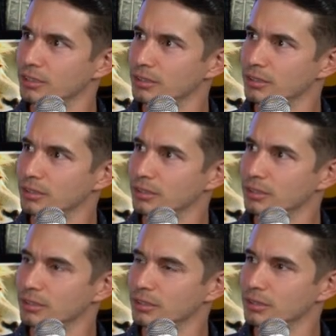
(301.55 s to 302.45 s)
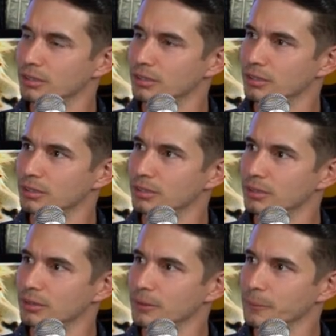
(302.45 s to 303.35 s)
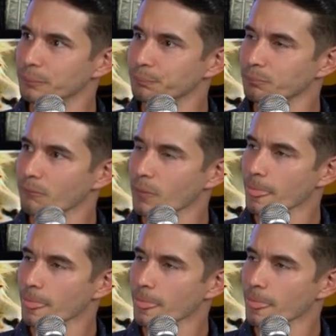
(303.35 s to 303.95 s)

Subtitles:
No words are spoken by the person on screen.